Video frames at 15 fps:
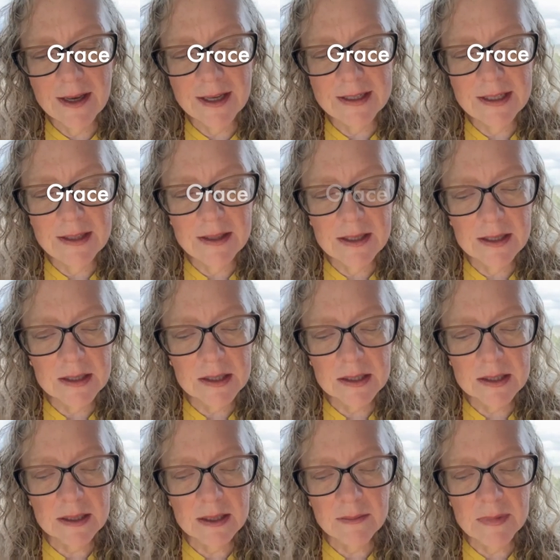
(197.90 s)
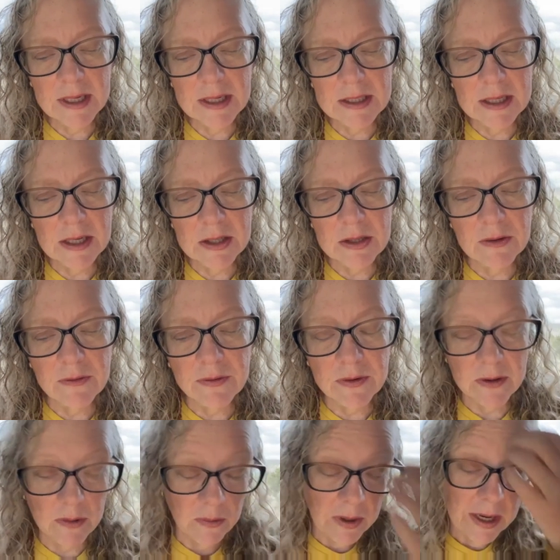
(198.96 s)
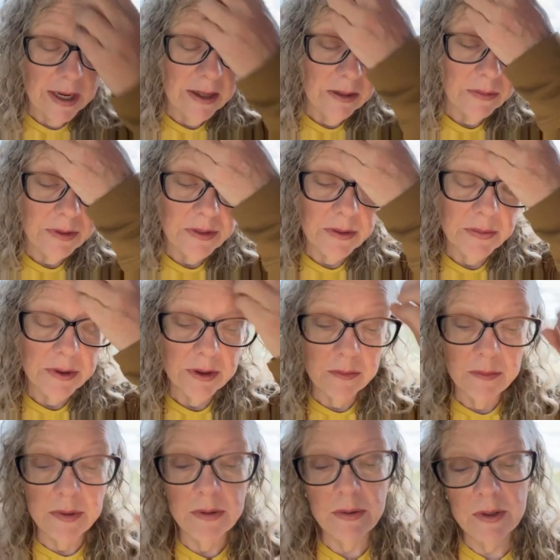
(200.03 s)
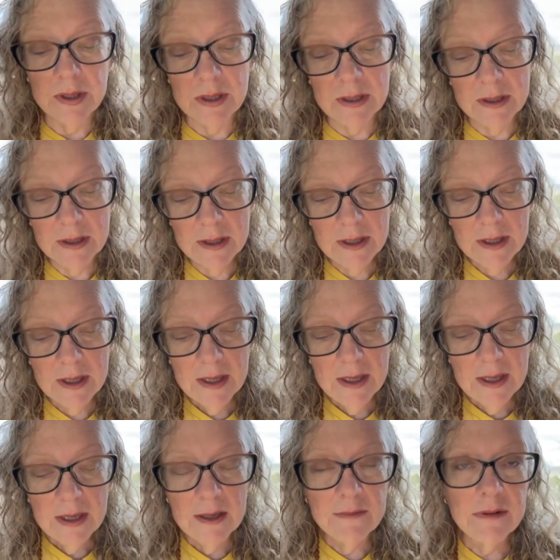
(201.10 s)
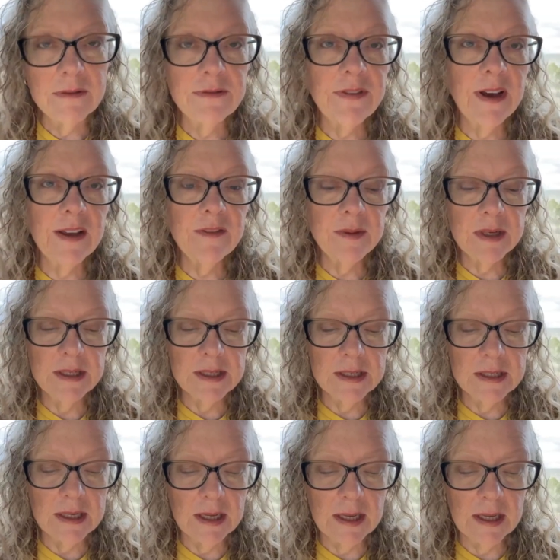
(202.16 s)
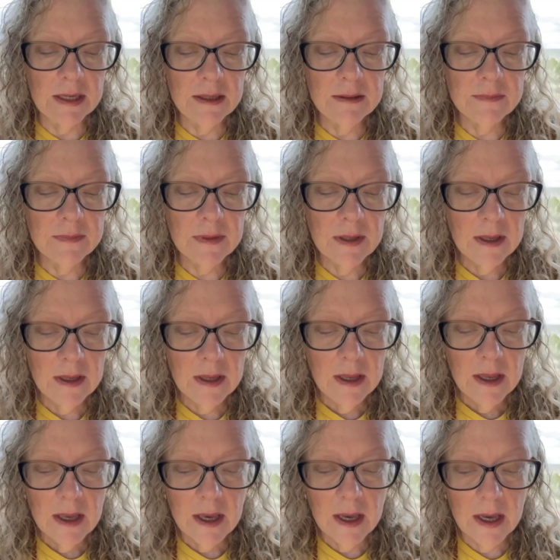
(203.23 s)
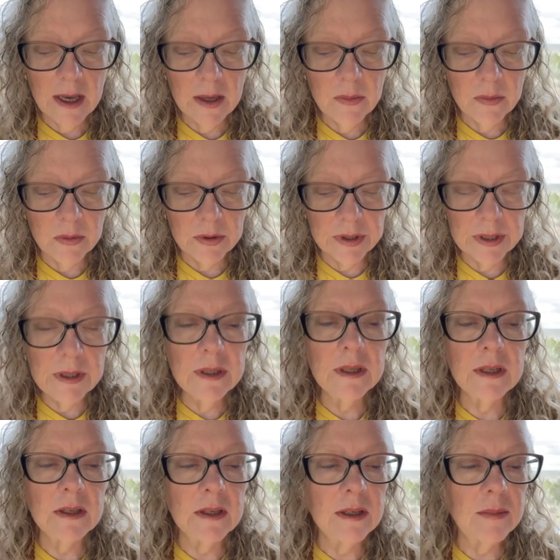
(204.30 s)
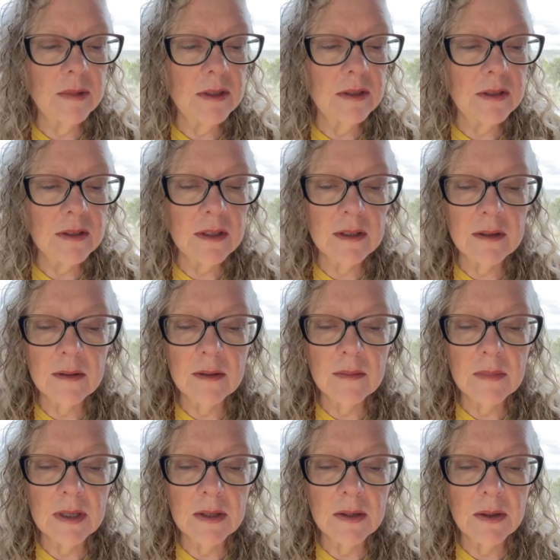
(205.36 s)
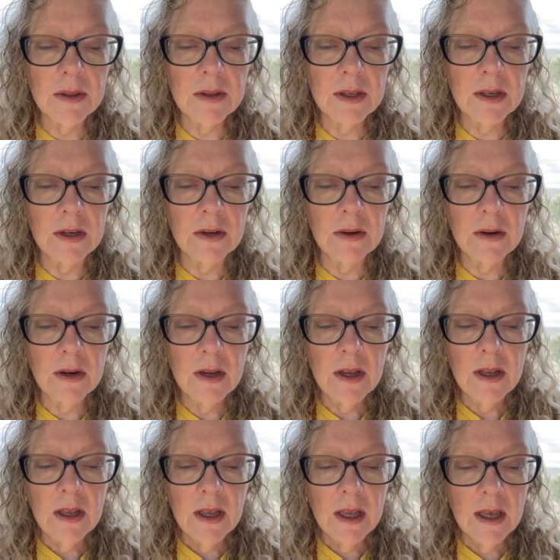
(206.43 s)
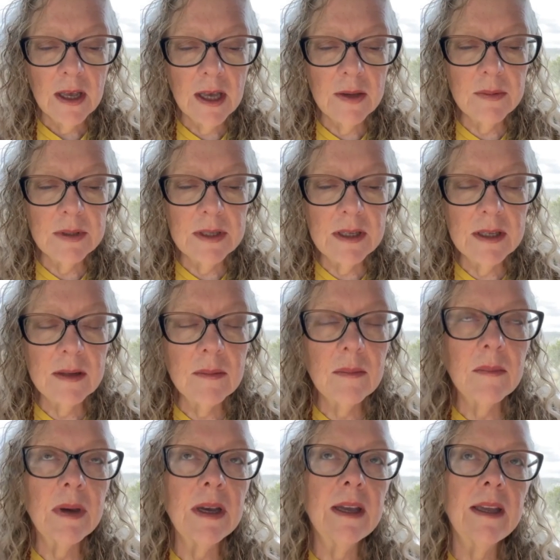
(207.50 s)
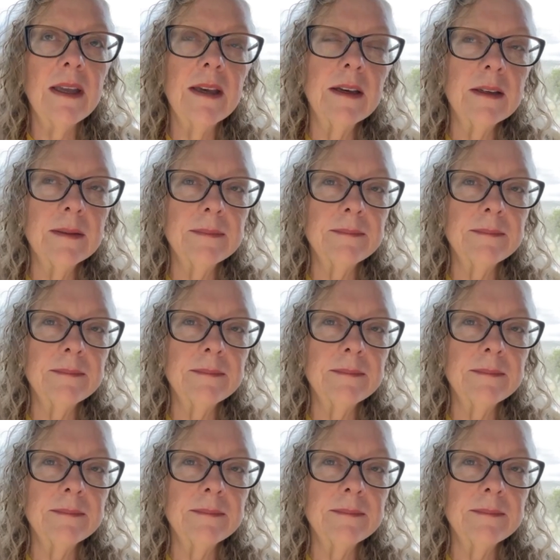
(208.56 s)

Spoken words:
I did this meditation for a while with the word beauty, and for 5 minutes a day, I would, hang on, let me just get my little thing here. I would get my,